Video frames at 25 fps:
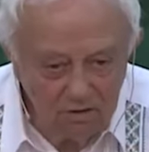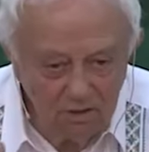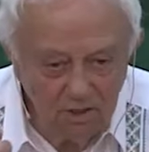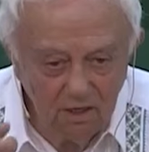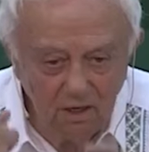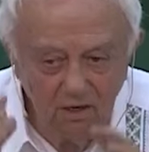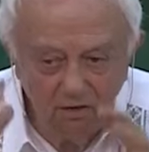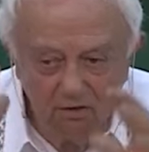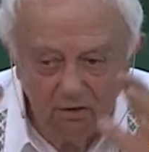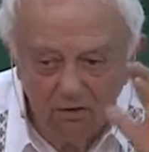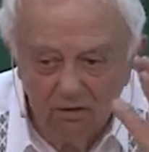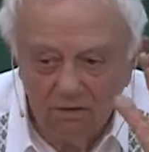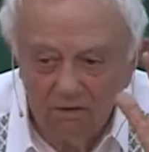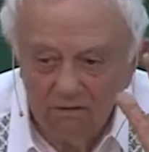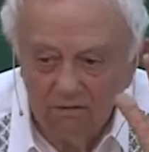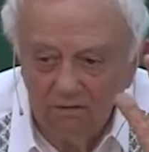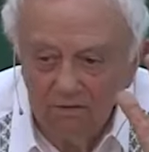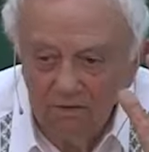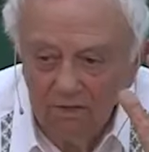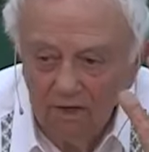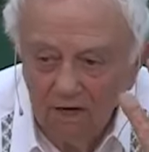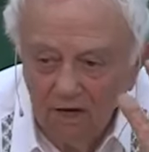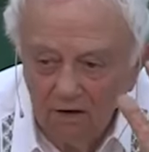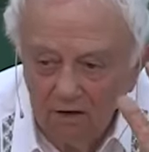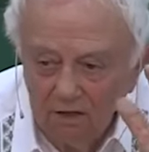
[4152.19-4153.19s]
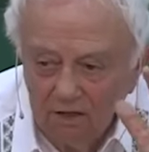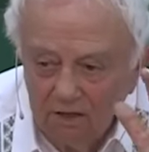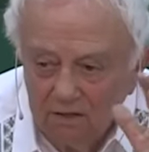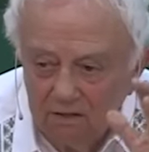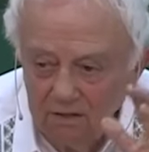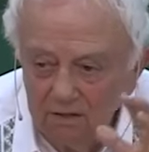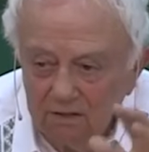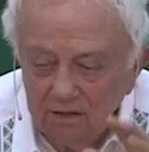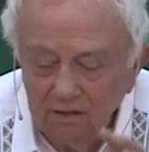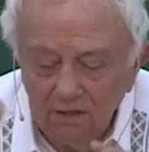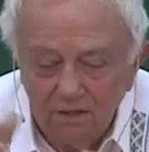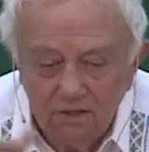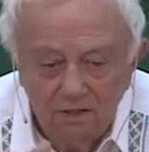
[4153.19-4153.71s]
like, like
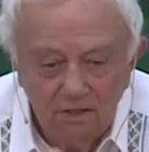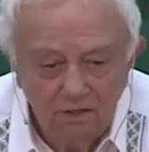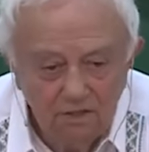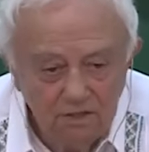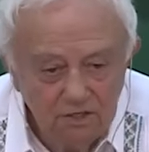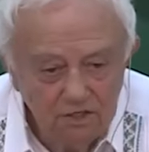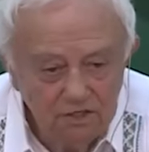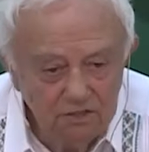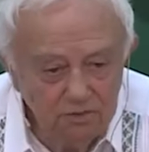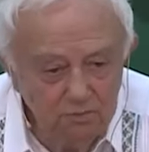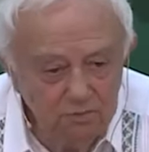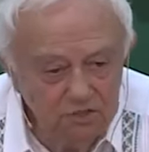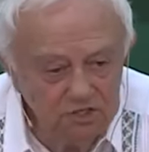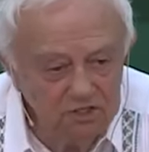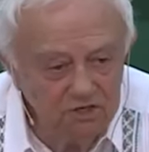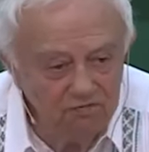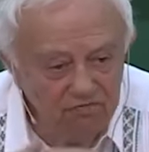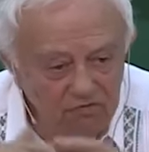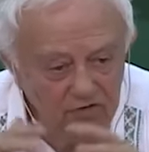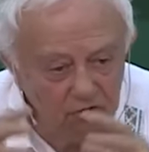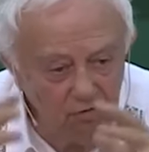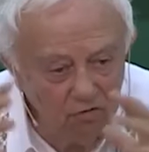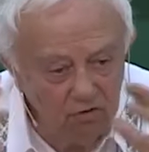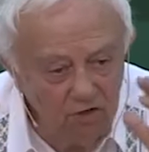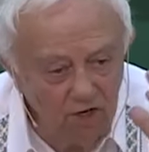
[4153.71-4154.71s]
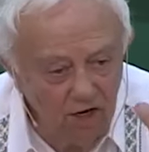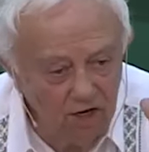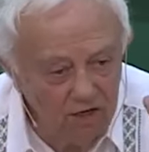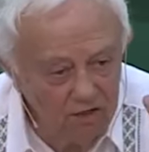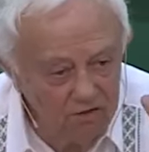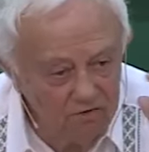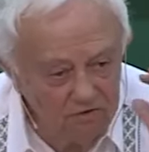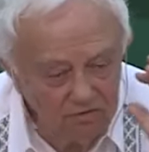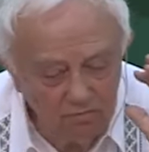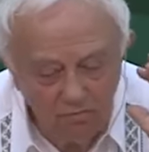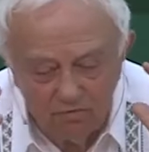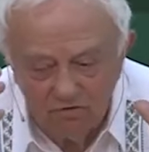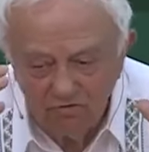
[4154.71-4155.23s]
uh, a cimicifuga.
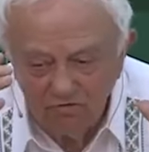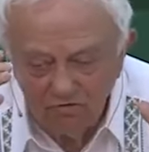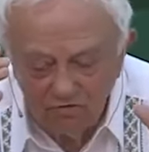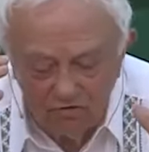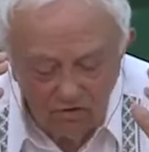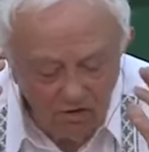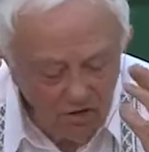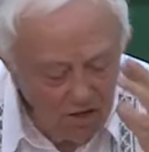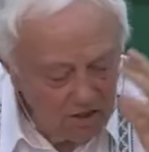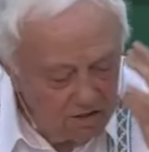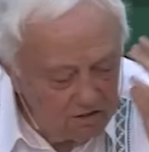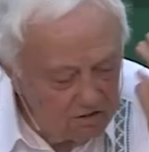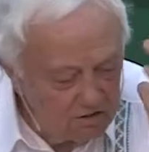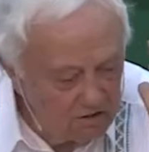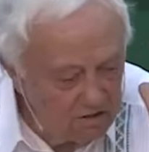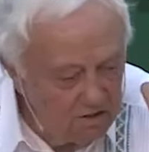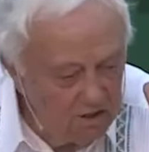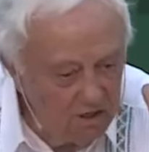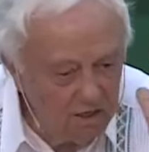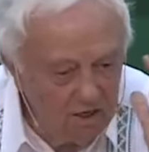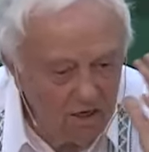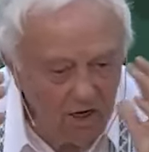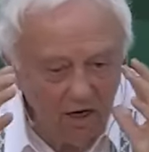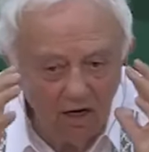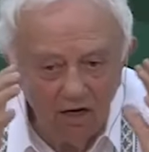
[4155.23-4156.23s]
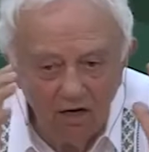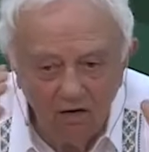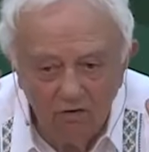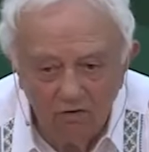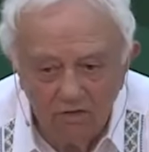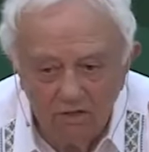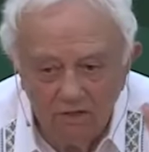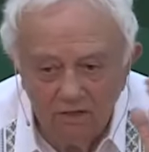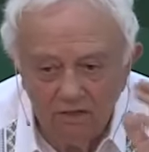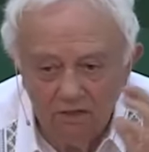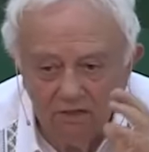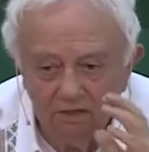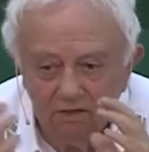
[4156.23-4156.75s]
Cimicifuga is in a
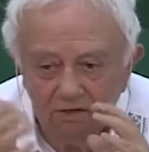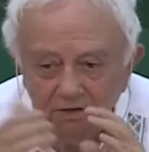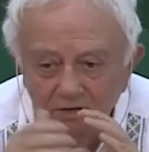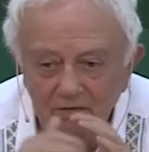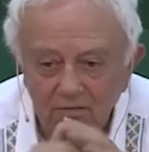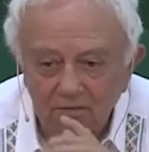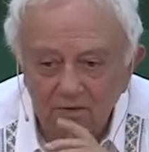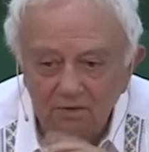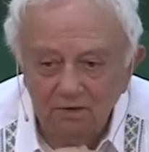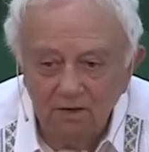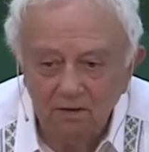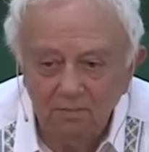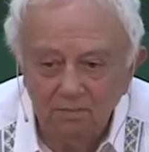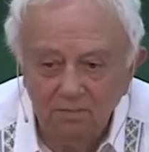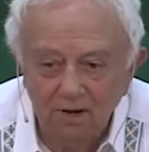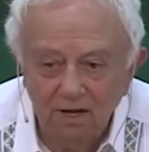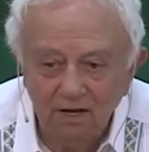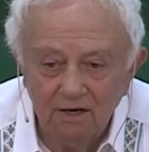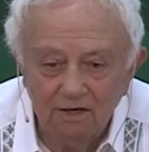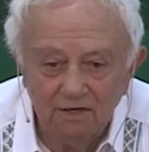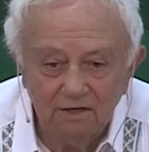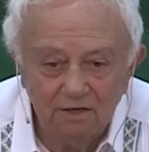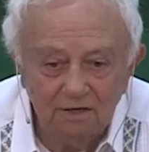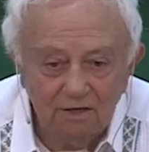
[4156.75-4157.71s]
cloud eh, in her mind.